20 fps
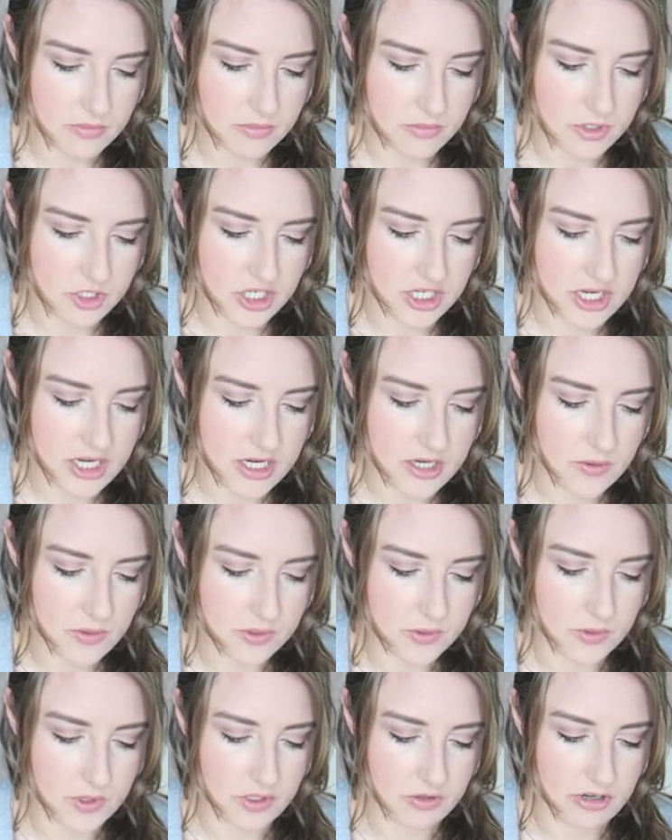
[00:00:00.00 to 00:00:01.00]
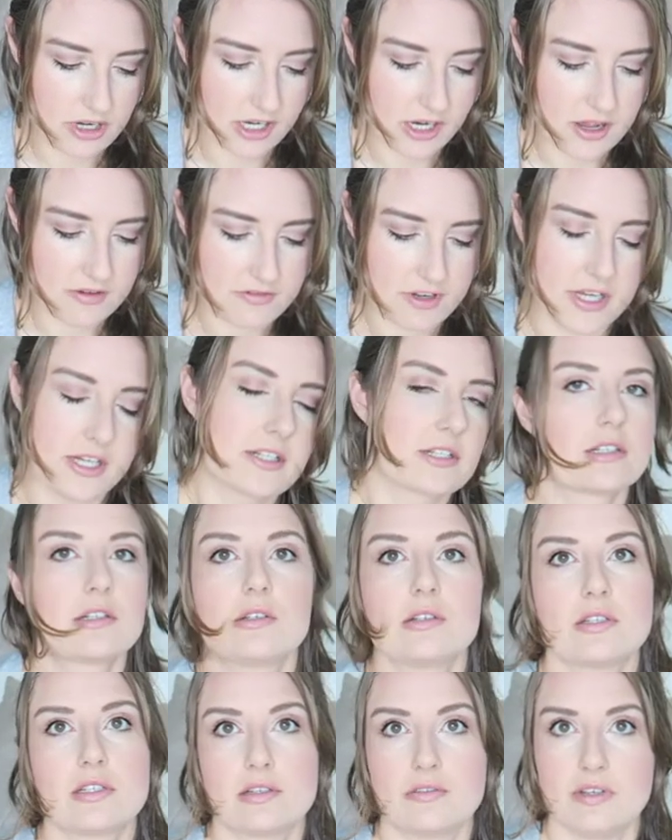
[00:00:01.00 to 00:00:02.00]
she was wondering if I
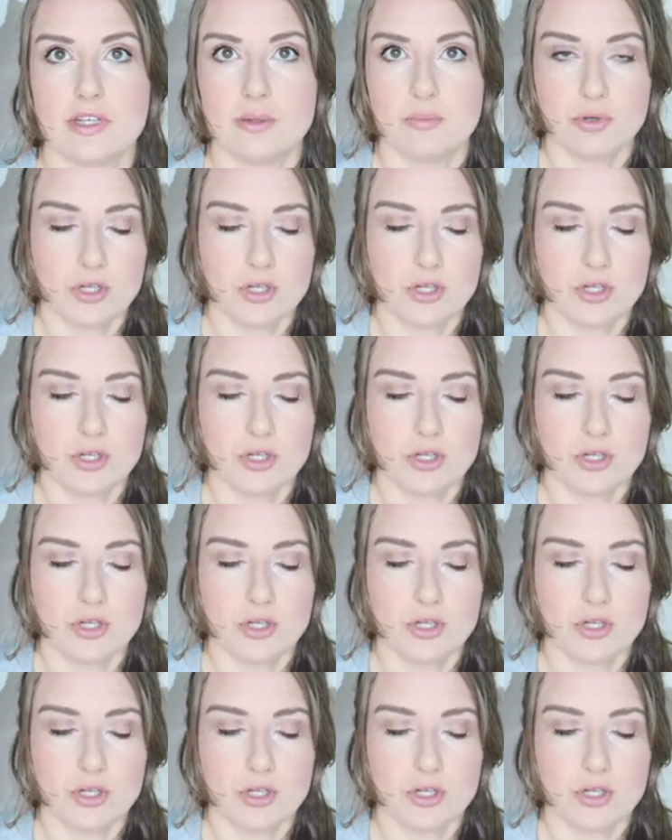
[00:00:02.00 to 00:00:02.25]
exclusively